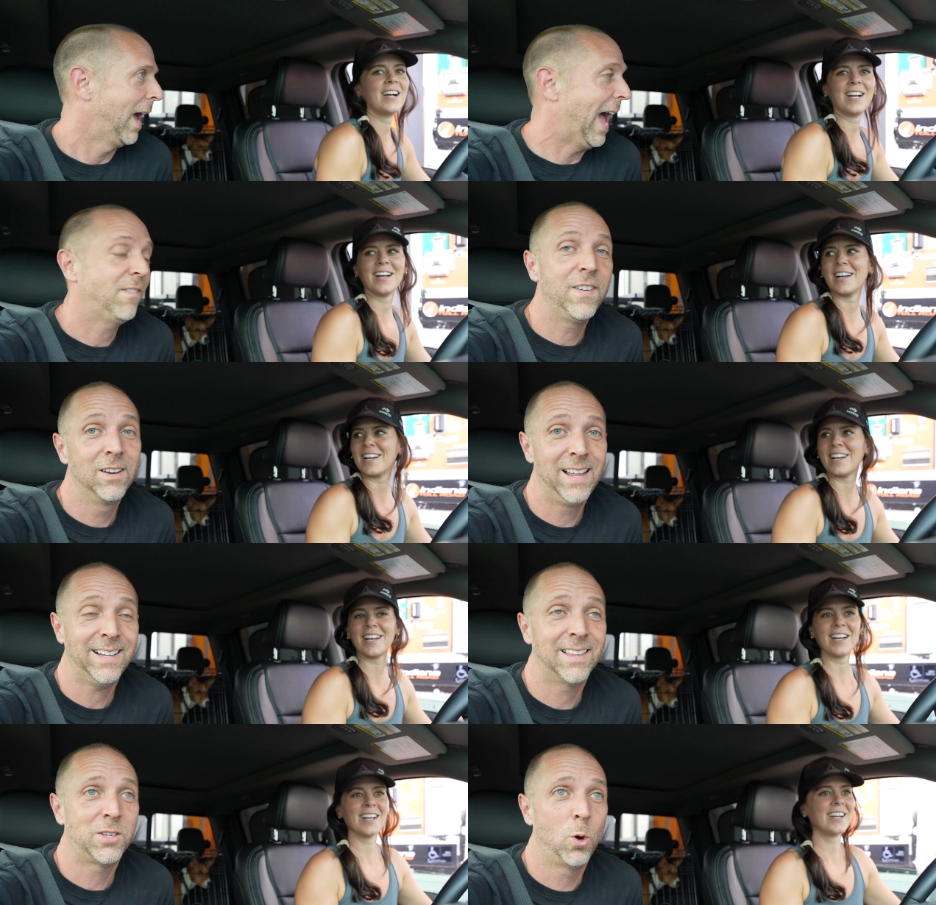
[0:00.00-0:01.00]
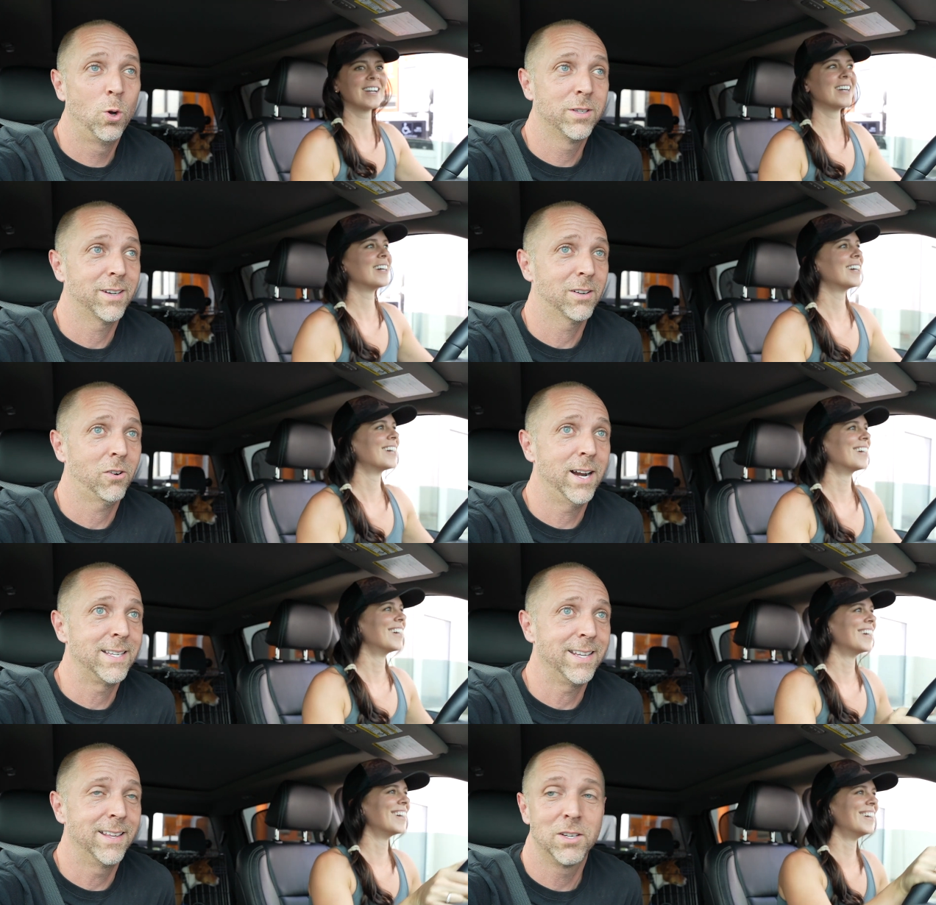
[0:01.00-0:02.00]
Speaker 1: I feel like the tolls are
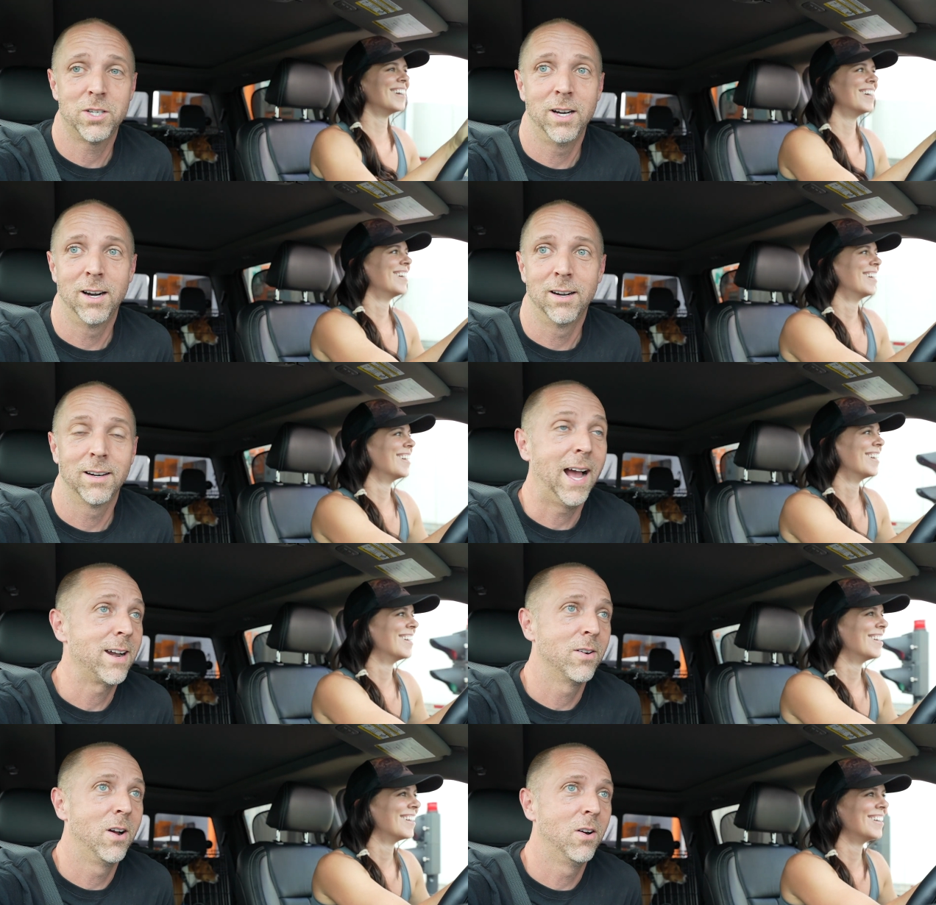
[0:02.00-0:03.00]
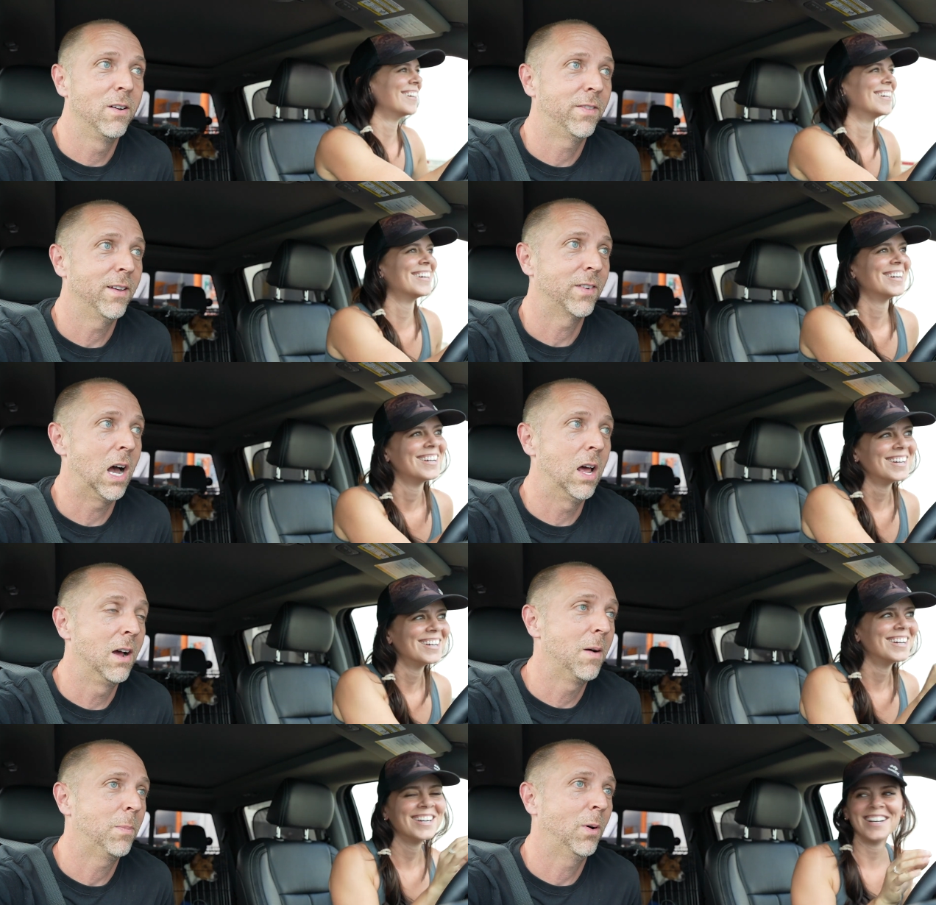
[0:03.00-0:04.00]
crazy this year. I don't know if they've
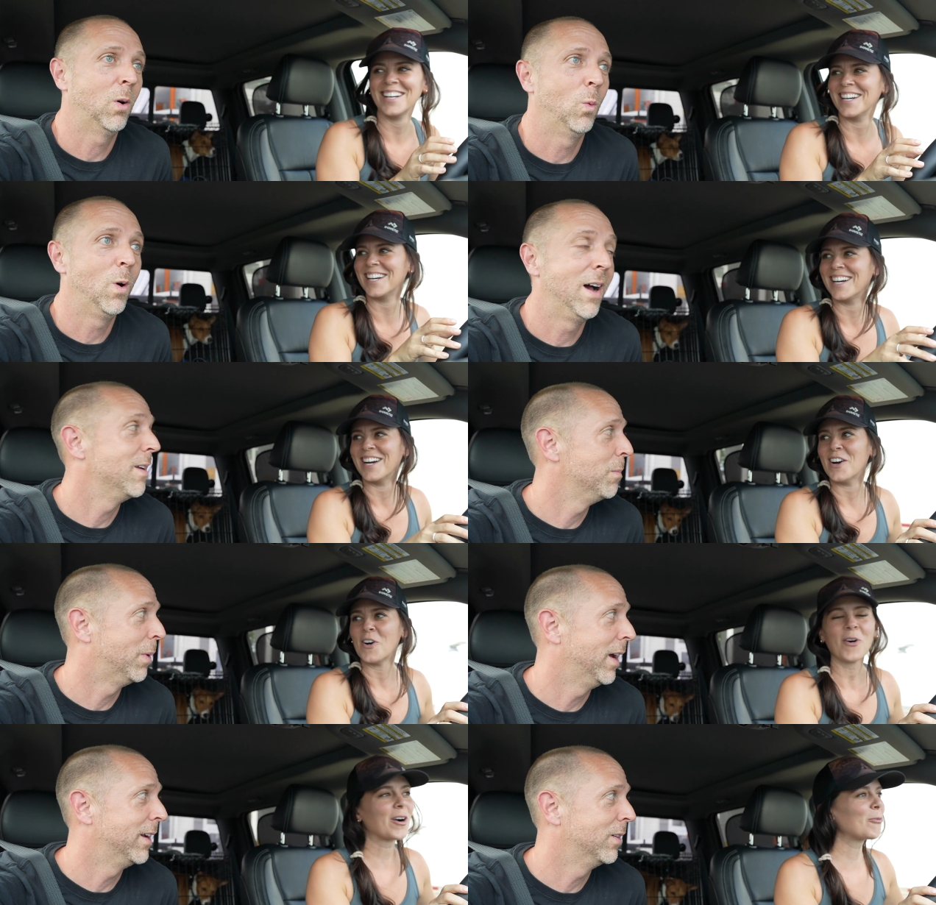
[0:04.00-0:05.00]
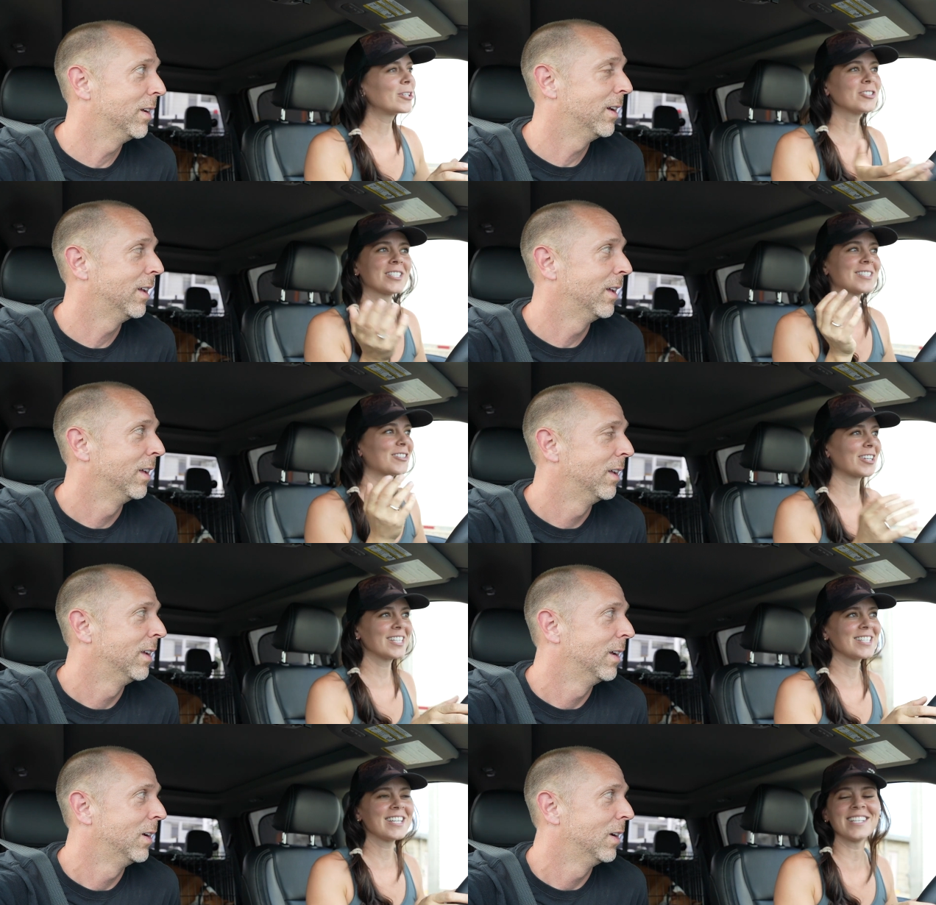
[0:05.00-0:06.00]
gone up or what, but...
Speaker 2: Or we're just
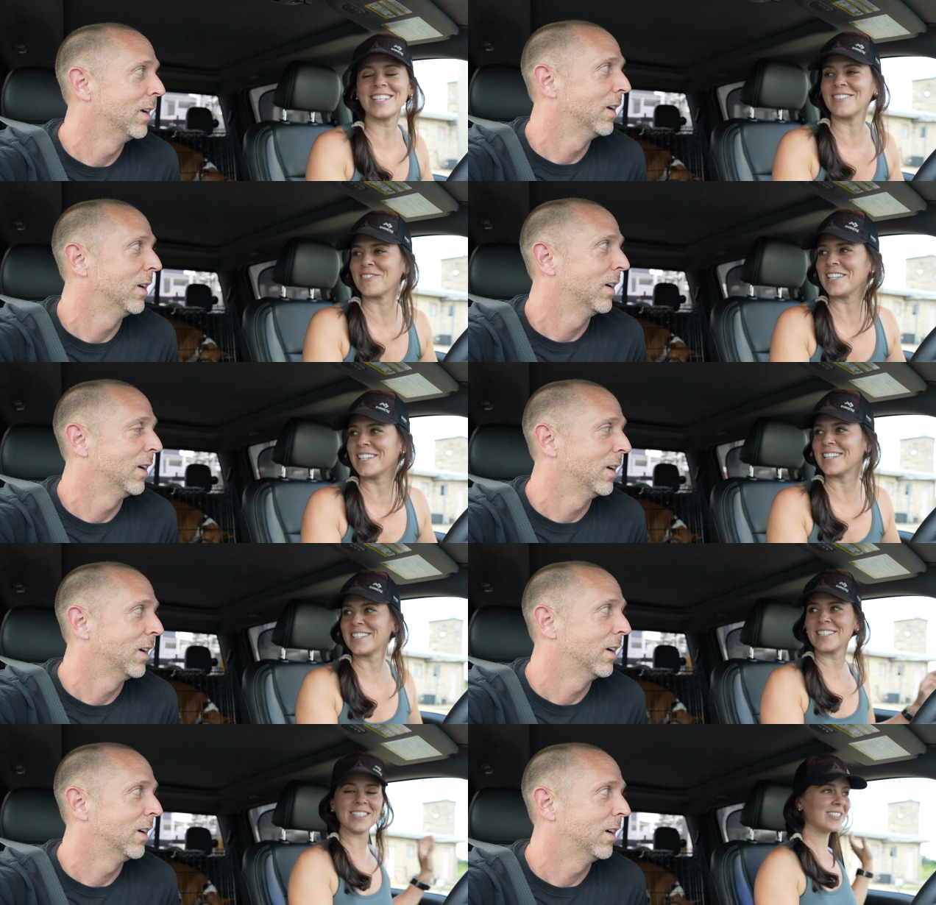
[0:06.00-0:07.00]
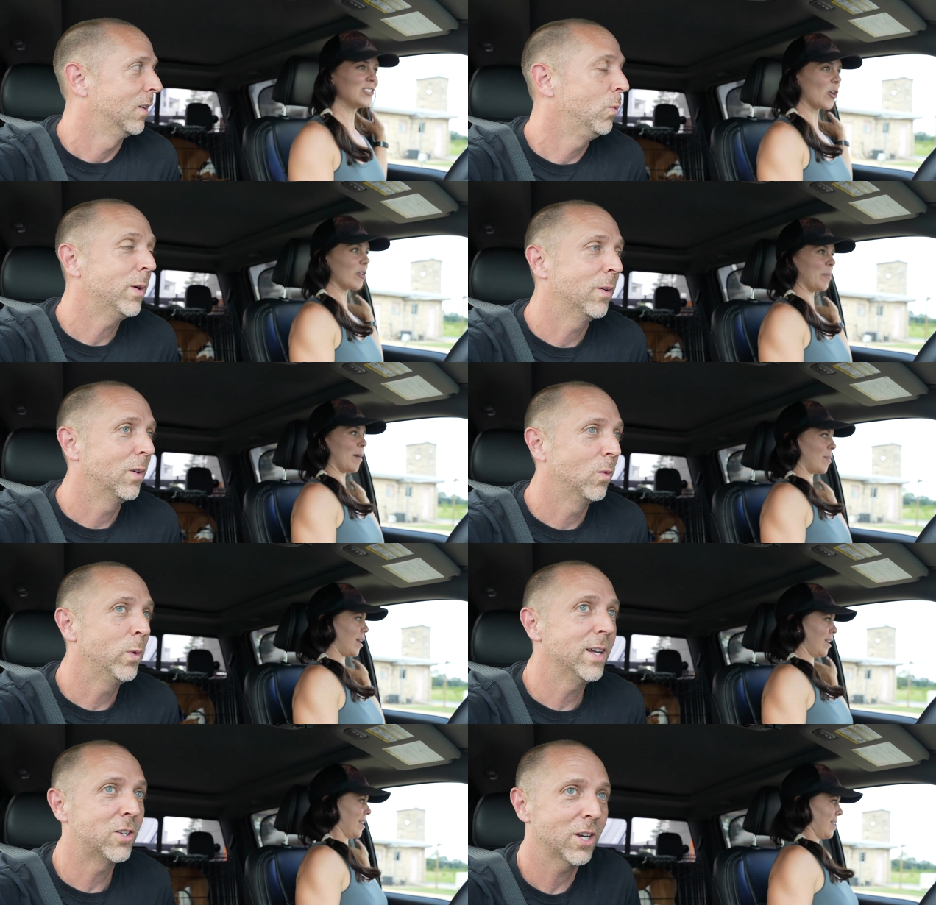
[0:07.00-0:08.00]
crazy and we
Speaker 1: don't
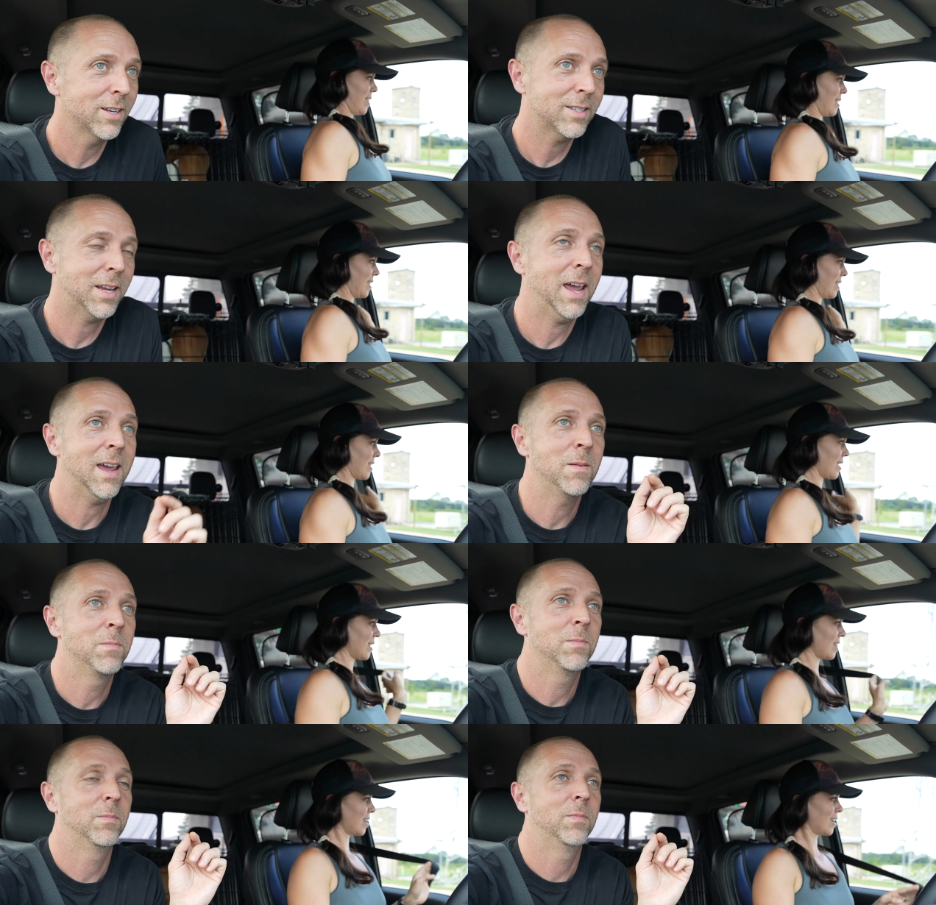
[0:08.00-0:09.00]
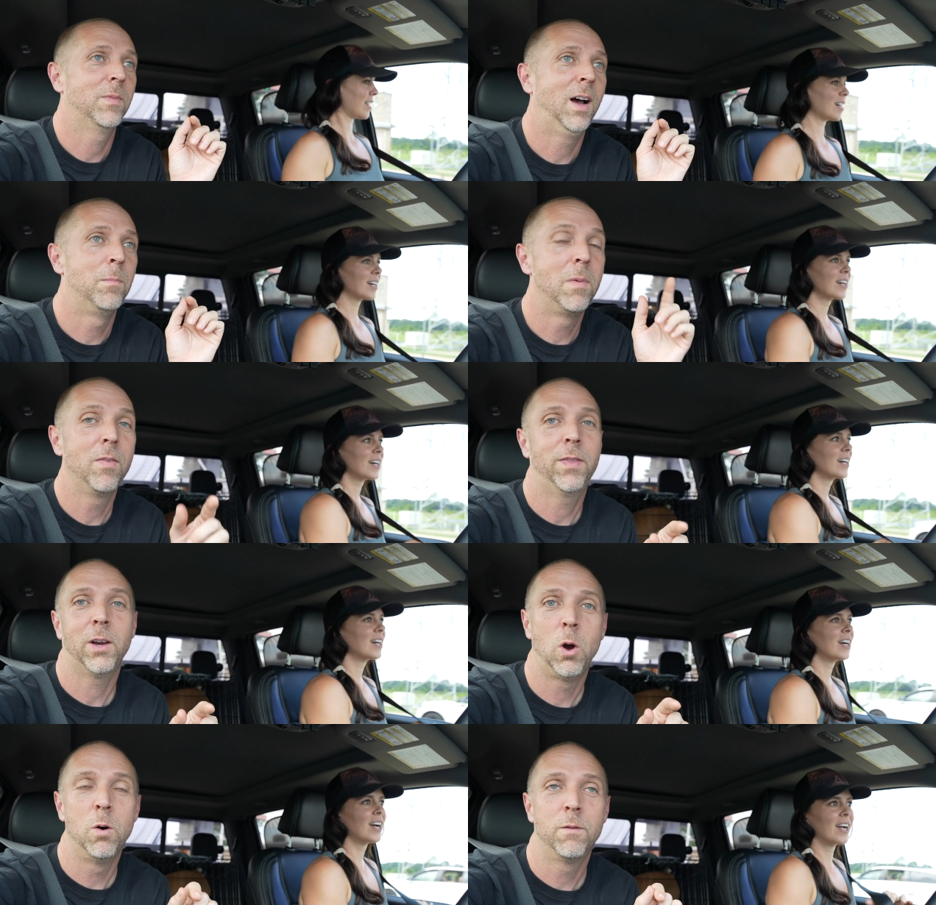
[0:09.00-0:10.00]
remember. We just came a month
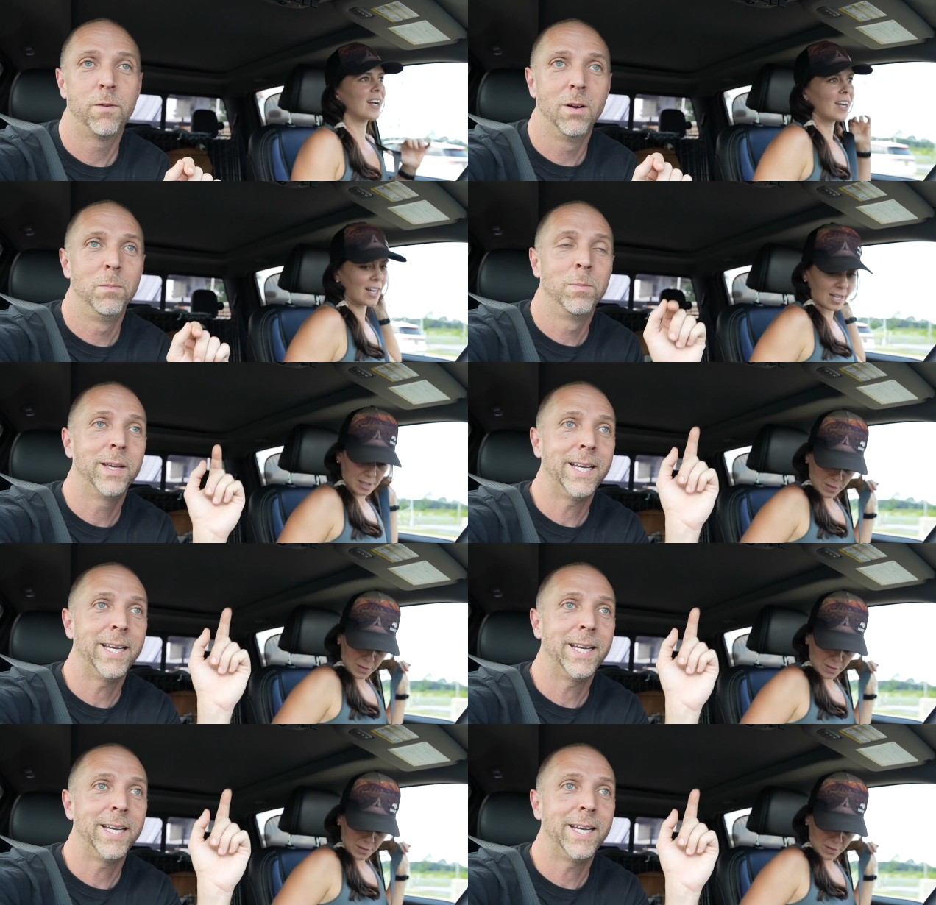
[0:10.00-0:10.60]
ago from